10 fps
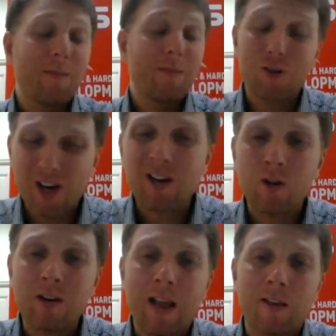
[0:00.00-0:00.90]
but
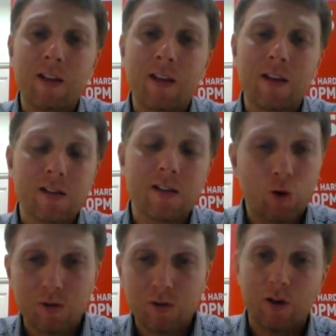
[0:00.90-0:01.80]
generally, I think it's a
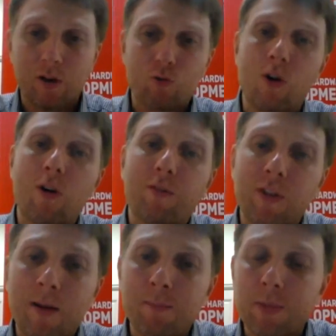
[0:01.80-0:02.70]
good rule of
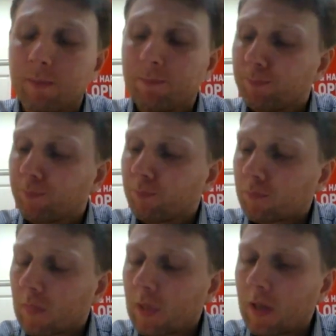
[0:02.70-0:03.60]
thumb.
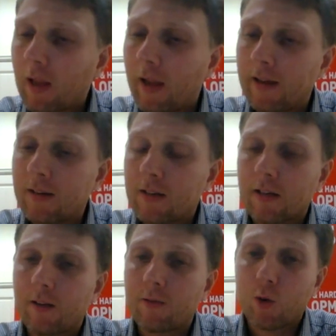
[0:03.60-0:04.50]
And
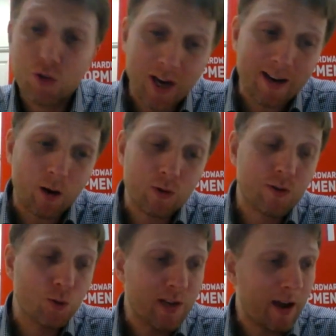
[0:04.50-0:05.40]
so check out
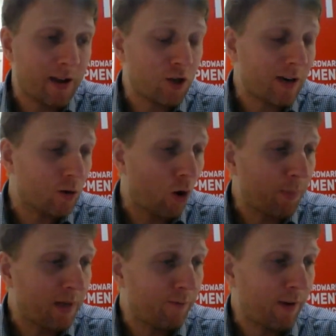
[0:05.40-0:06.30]
SUSI, check out
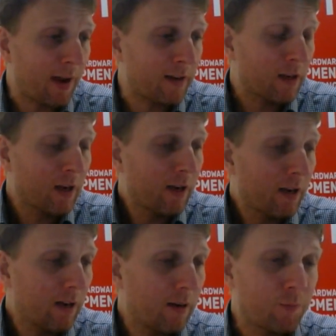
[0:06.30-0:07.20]
Open Event,
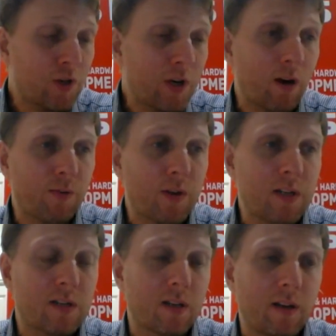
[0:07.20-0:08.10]
check out
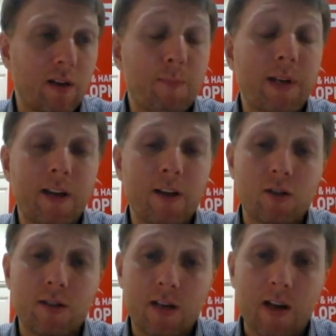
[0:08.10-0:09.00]
these
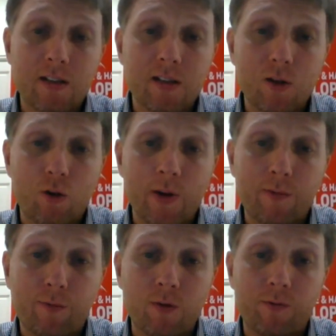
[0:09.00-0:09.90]
applications that exist
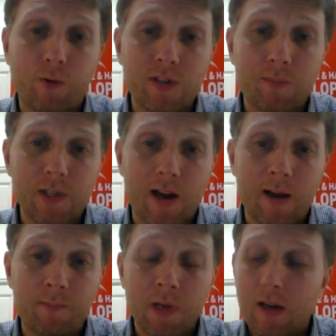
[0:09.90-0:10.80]
already for some
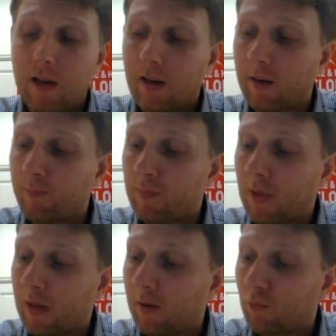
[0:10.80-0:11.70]
time,
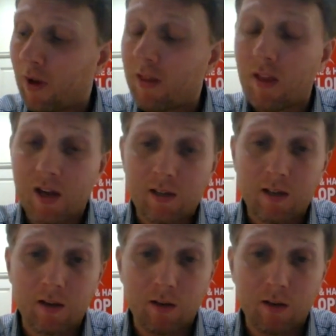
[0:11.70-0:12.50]
rather than